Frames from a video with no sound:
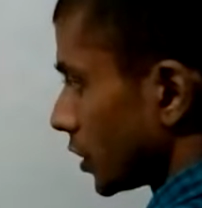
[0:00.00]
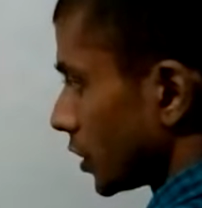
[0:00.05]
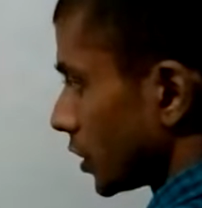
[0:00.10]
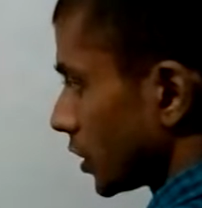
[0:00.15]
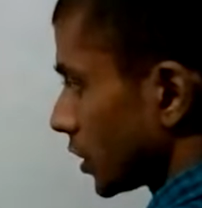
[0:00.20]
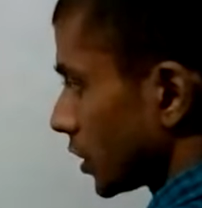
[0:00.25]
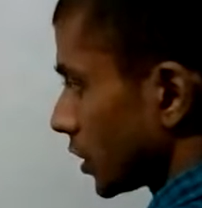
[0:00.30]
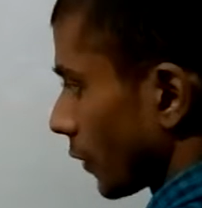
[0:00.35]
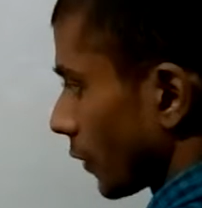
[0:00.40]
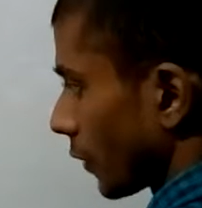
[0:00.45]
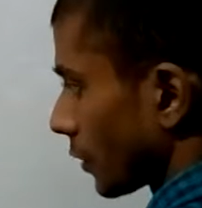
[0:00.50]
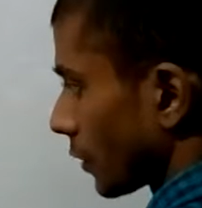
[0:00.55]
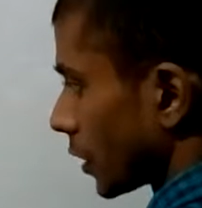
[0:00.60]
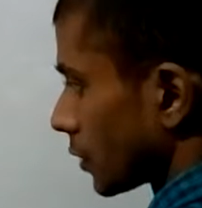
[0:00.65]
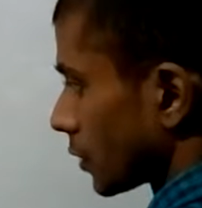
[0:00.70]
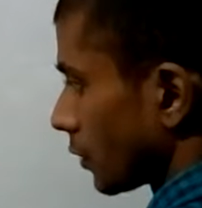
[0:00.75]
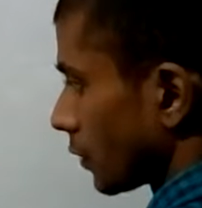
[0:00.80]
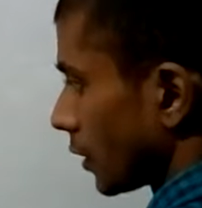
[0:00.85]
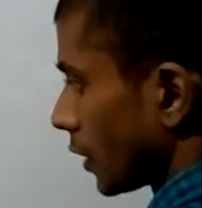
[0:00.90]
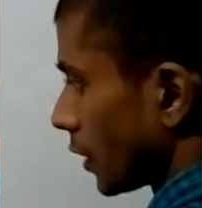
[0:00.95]
If I want to
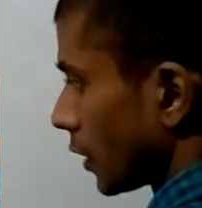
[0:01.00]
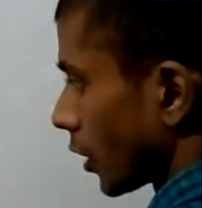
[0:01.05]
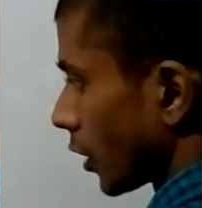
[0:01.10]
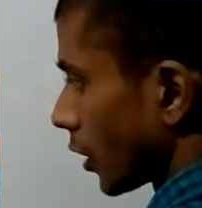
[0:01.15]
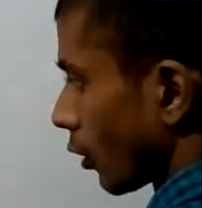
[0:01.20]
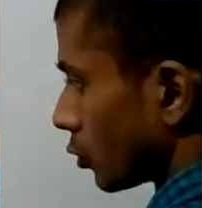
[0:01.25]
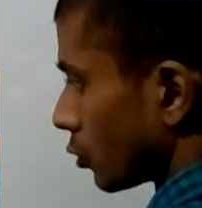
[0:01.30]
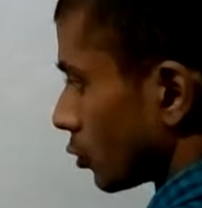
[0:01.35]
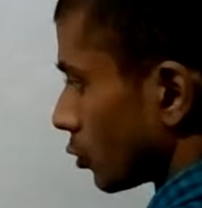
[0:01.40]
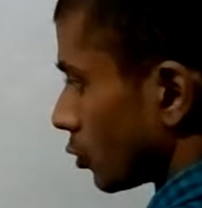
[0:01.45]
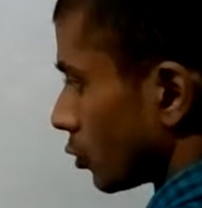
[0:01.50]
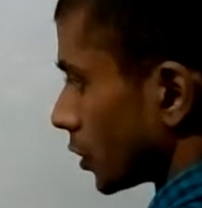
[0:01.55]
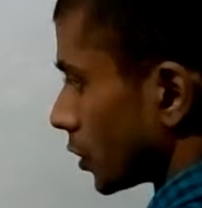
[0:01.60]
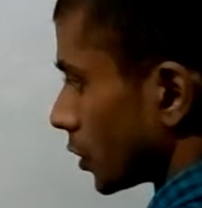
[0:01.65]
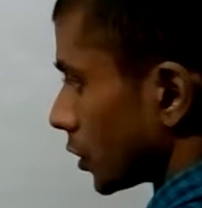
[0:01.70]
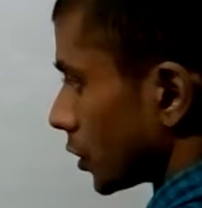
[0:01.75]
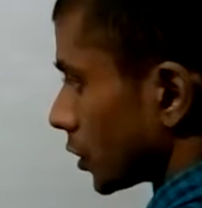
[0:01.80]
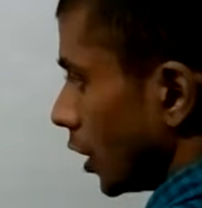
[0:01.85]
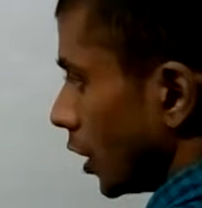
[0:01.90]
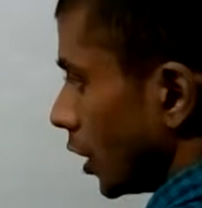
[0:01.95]
remove by putting the
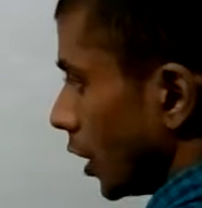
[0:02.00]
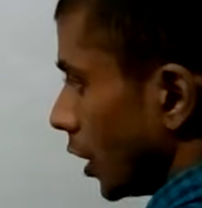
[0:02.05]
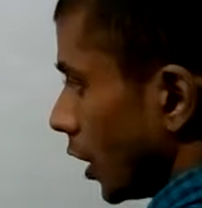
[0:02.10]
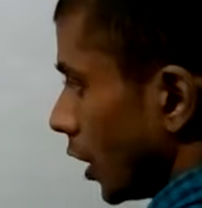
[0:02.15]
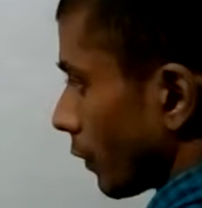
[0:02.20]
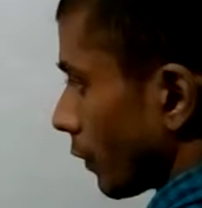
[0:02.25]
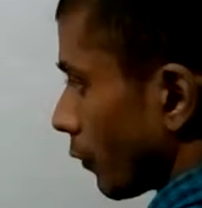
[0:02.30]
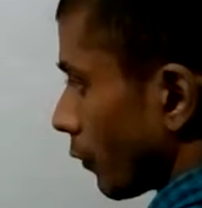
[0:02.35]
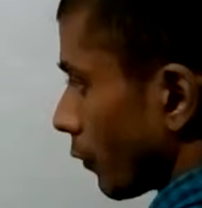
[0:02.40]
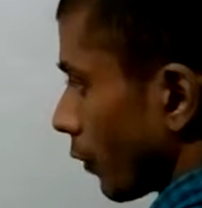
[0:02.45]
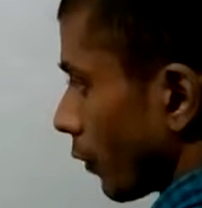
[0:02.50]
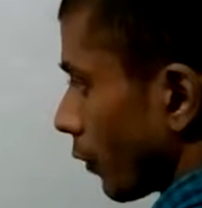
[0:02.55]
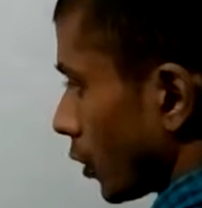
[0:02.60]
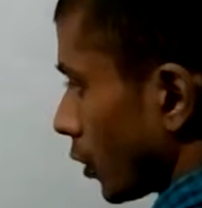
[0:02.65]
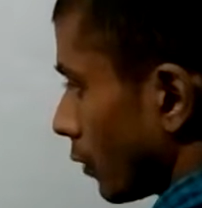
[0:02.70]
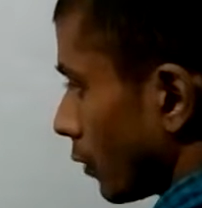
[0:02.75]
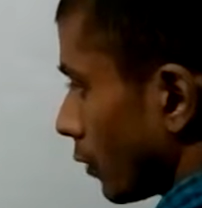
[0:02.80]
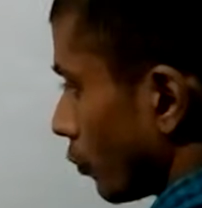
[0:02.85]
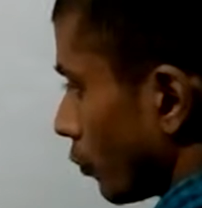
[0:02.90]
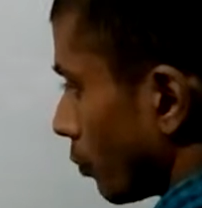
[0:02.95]
zeros, I have to put
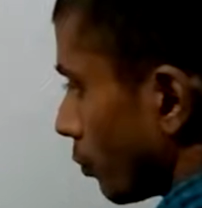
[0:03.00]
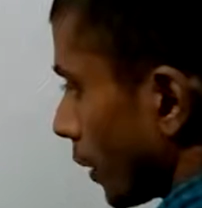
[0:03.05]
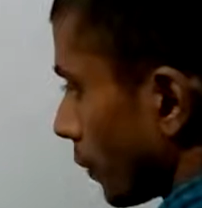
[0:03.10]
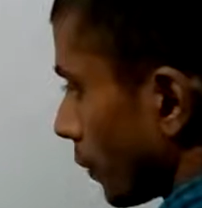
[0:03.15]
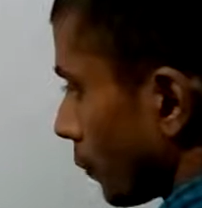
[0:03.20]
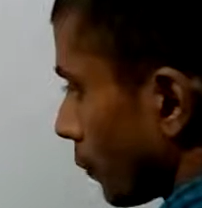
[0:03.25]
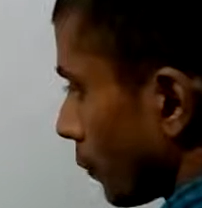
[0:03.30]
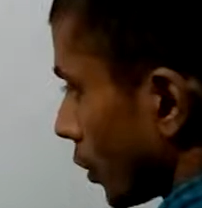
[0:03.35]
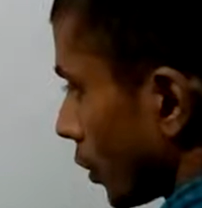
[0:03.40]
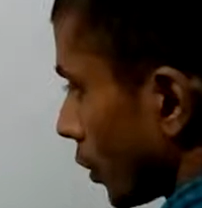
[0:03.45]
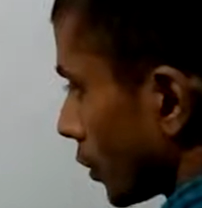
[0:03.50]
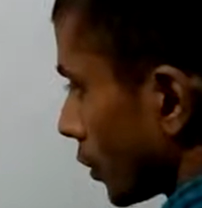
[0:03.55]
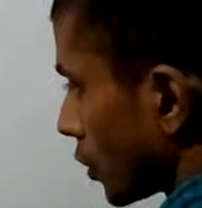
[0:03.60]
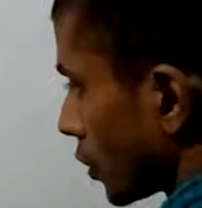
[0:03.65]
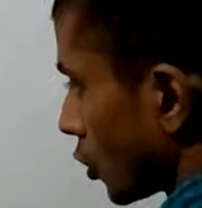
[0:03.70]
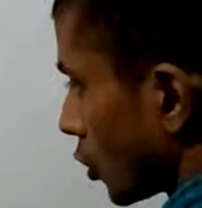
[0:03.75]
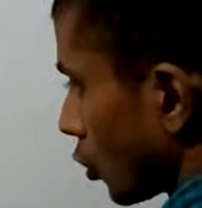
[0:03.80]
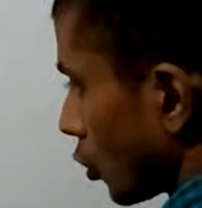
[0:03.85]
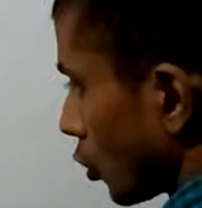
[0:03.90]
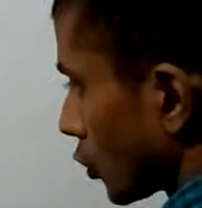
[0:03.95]
equal number of zeros up
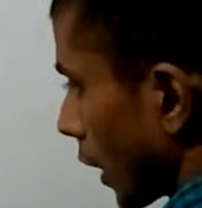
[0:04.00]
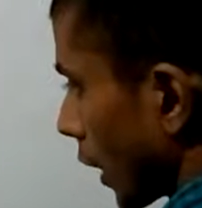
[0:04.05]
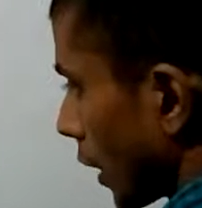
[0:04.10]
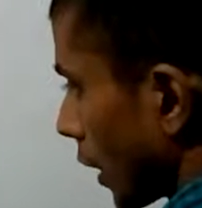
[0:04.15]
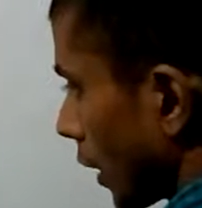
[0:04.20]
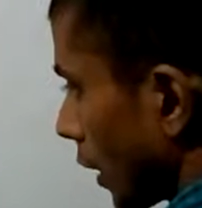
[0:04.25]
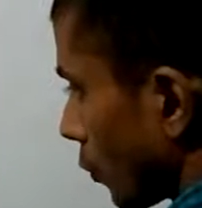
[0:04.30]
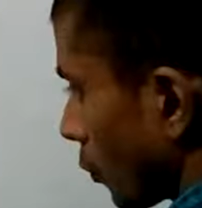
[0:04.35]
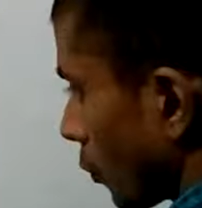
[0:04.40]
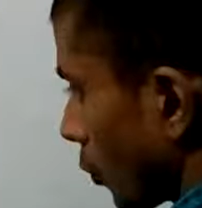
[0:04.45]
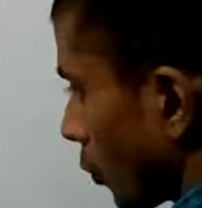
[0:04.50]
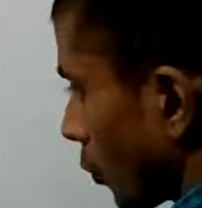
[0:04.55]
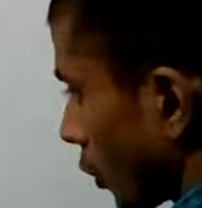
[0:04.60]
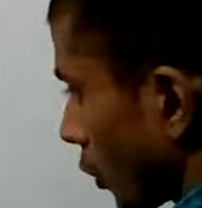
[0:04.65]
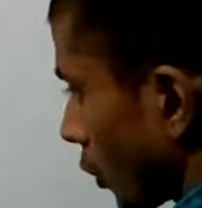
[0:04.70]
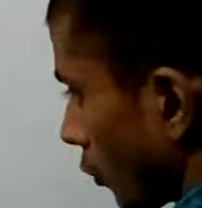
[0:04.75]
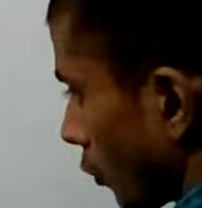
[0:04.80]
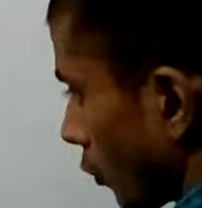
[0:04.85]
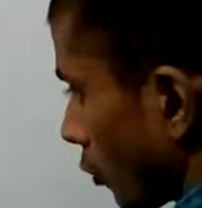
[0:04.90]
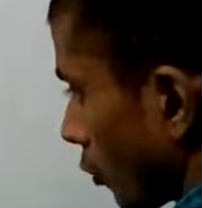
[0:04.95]
and down, same thing.
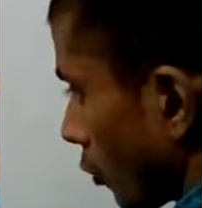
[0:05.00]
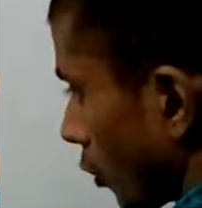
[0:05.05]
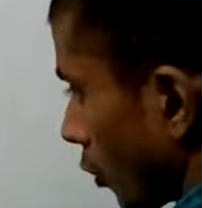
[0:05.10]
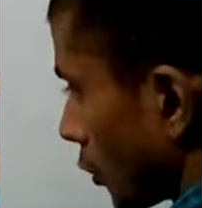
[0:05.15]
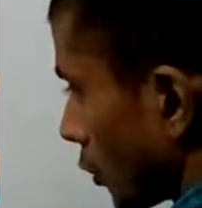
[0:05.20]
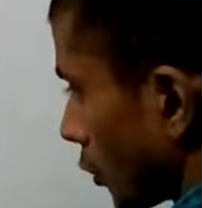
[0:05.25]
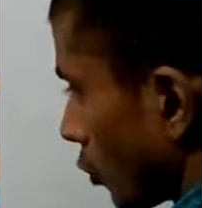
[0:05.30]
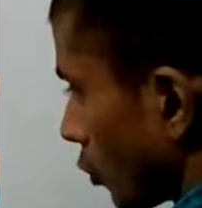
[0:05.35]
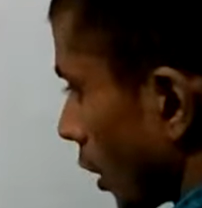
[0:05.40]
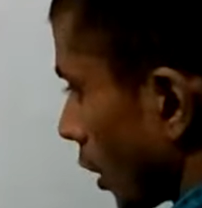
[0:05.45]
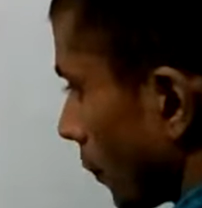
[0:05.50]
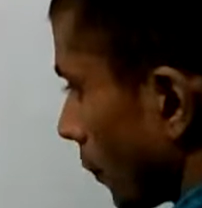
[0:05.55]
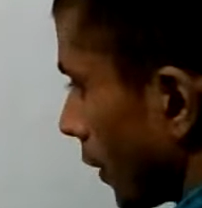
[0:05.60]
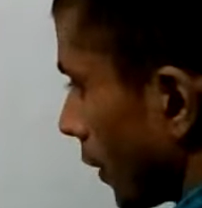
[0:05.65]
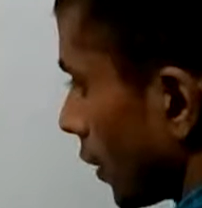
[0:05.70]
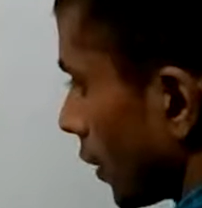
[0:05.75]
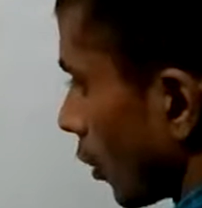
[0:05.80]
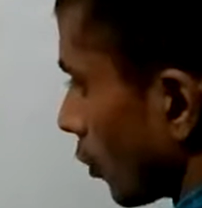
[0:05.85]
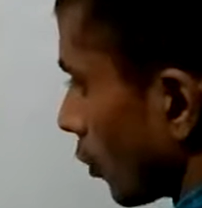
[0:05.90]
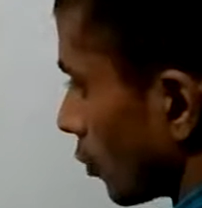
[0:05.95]
Yes, so no need
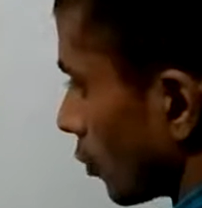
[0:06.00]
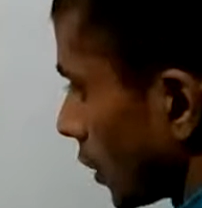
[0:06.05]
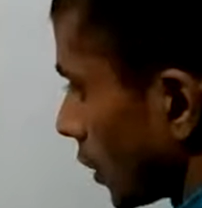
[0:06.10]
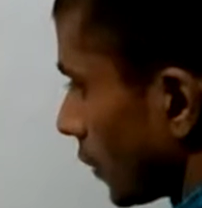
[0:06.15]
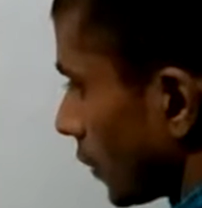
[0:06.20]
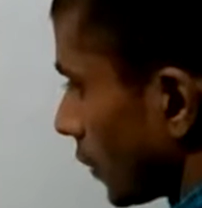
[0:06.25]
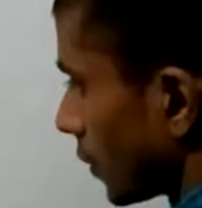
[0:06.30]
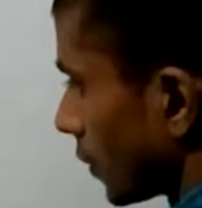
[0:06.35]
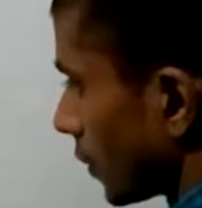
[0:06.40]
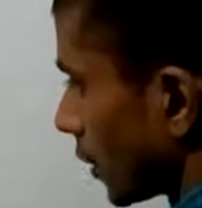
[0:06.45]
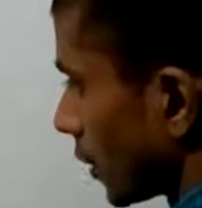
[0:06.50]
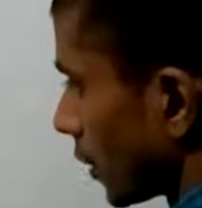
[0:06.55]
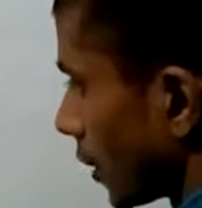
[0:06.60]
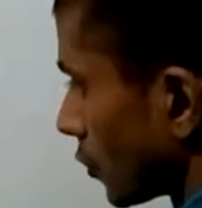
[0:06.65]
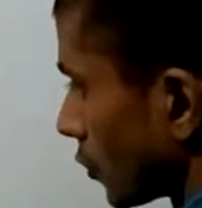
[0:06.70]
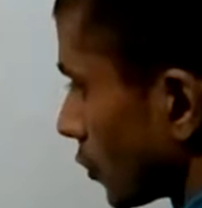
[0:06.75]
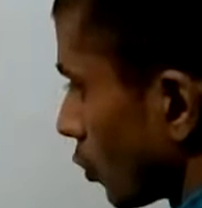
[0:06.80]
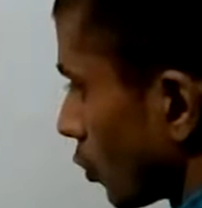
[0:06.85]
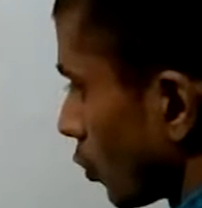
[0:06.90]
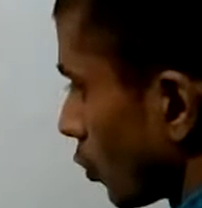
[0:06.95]
of all this. You
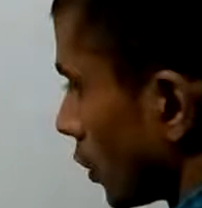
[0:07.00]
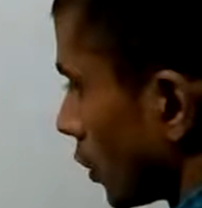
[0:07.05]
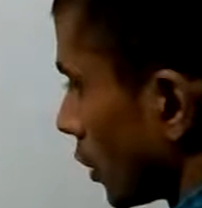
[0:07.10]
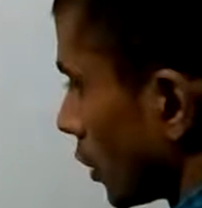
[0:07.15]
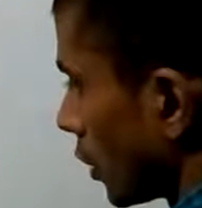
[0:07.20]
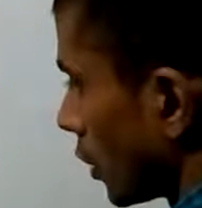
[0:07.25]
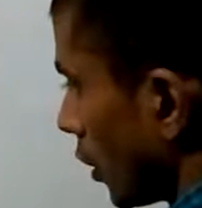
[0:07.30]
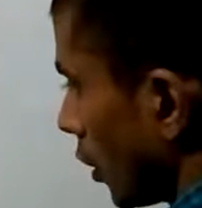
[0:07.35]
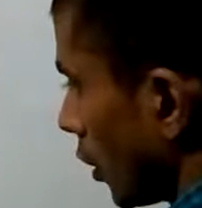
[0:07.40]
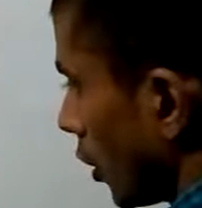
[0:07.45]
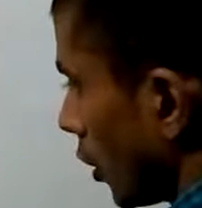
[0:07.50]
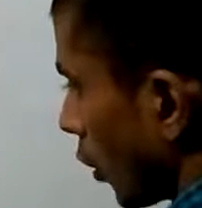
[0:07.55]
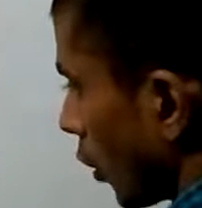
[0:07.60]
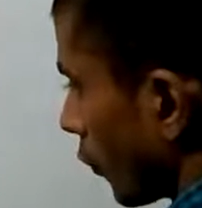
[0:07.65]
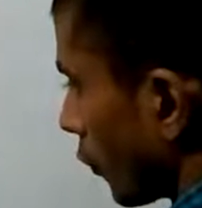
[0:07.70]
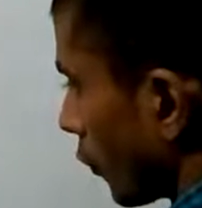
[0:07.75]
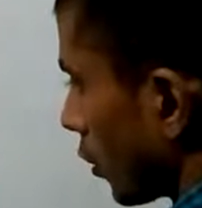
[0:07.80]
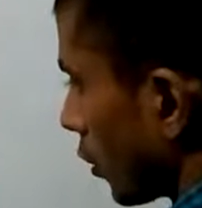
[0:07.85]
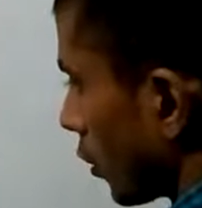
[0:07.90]
just do what?